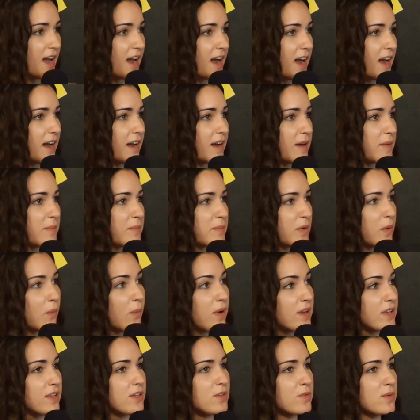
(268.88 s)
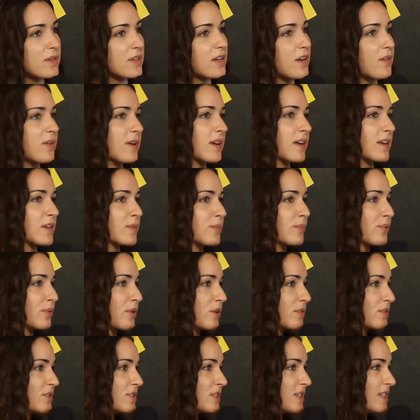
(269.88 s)
Um, but when you were going and
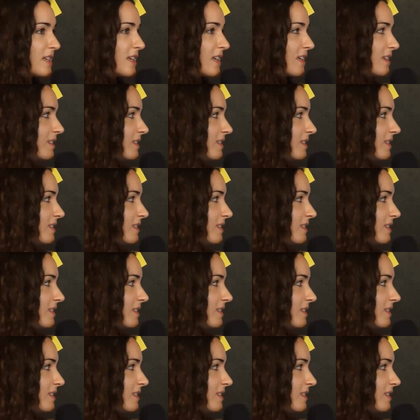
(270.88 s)
approaching